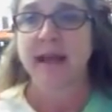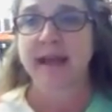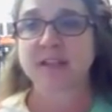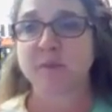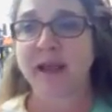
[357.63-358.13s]

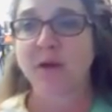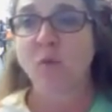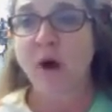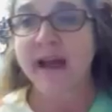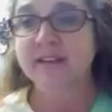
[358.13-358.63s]
Explain
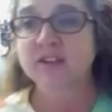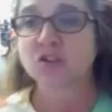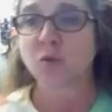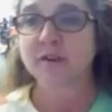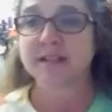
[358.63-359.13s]
why this
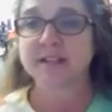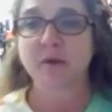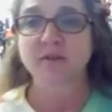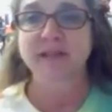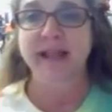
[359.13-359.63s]
source is
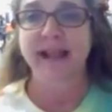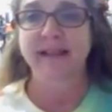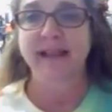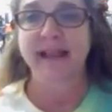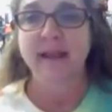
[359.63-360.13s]
most
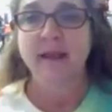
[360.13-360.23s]
likely